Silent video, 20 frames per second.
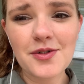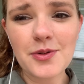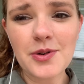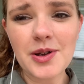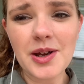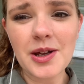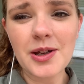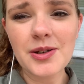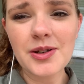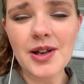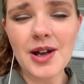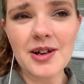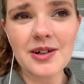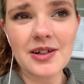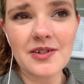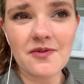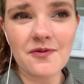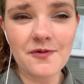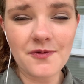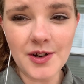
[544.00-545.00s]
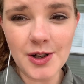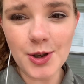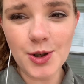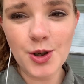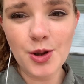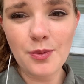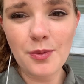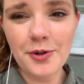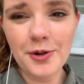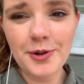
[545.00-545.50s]
few days I can finish
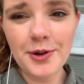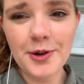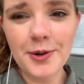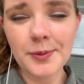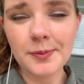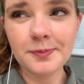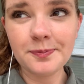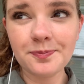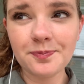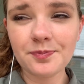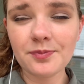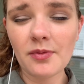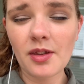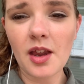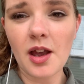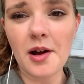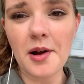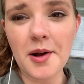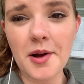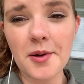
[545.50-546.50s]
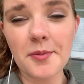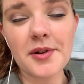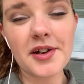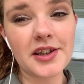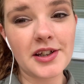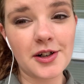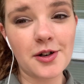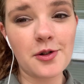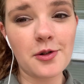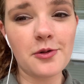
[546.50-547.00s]
the book and
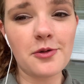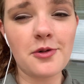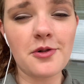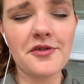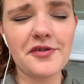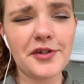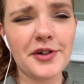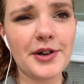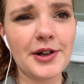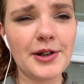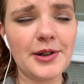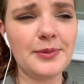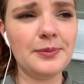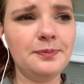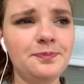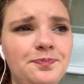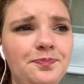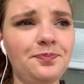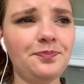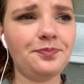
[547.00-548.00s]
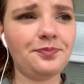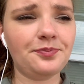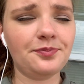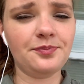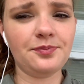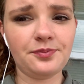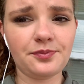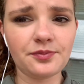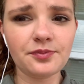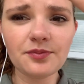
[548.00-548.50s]
then go over it
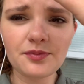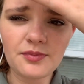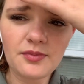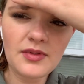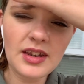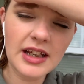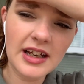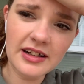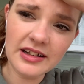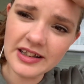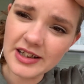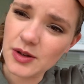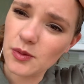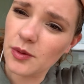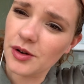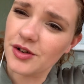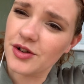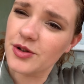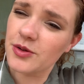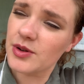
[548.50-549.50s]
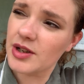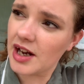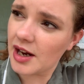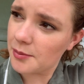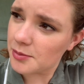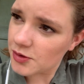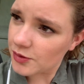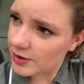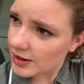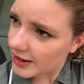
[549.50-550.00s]
at least one or two
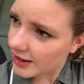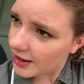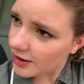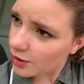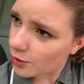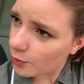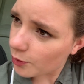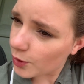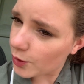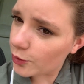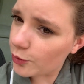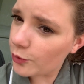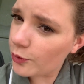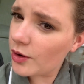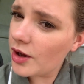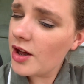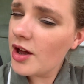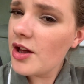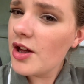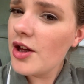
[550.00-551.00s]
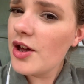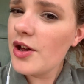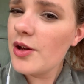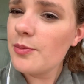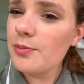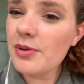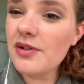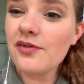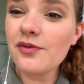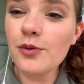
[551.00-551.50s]
times, reading it through
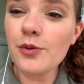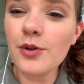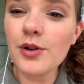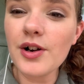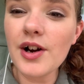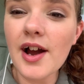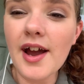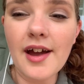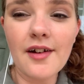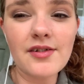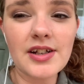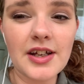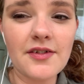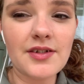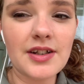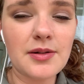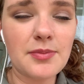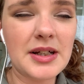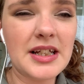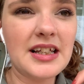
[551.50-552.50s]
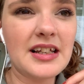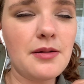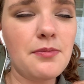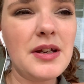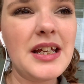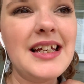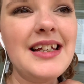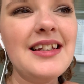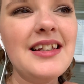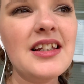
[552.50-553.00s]
before I have to give it to my
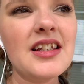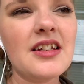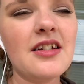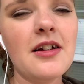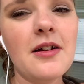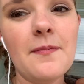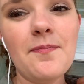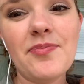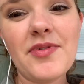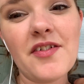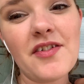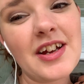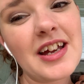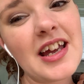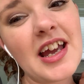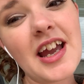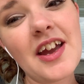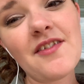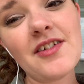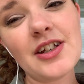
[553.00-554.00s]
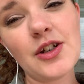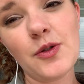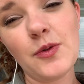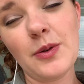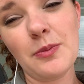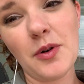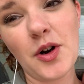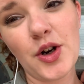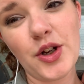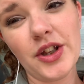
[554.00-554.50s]
CPs. If I could give it to
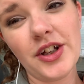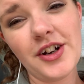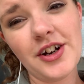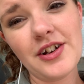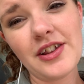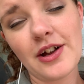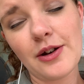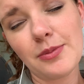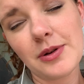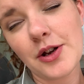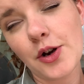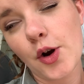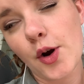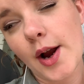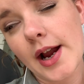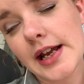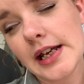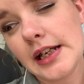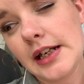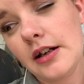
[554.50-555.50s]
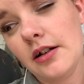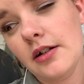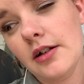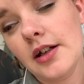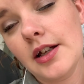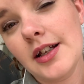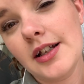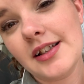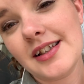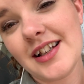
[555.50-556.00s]
them earlier, that'd be great,
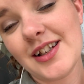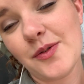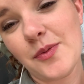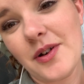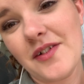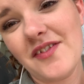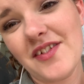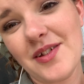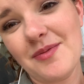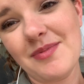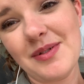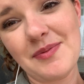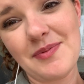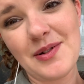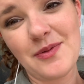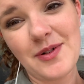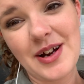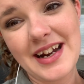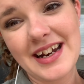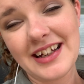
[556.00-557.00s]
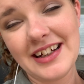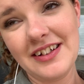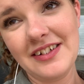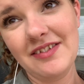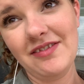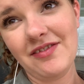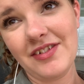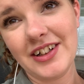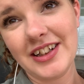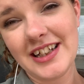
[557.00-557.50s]
since one of them has been waiting
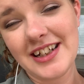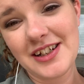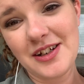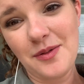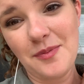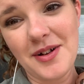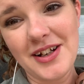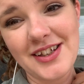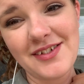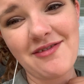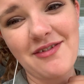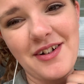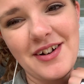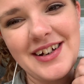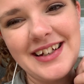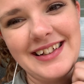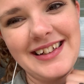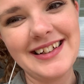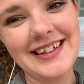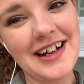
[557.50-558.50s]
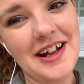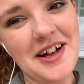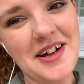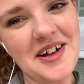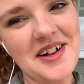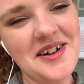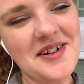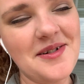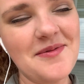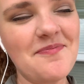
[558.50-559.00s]
for like 2 months for it.
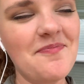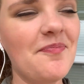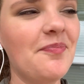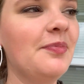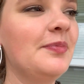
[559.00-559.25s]
But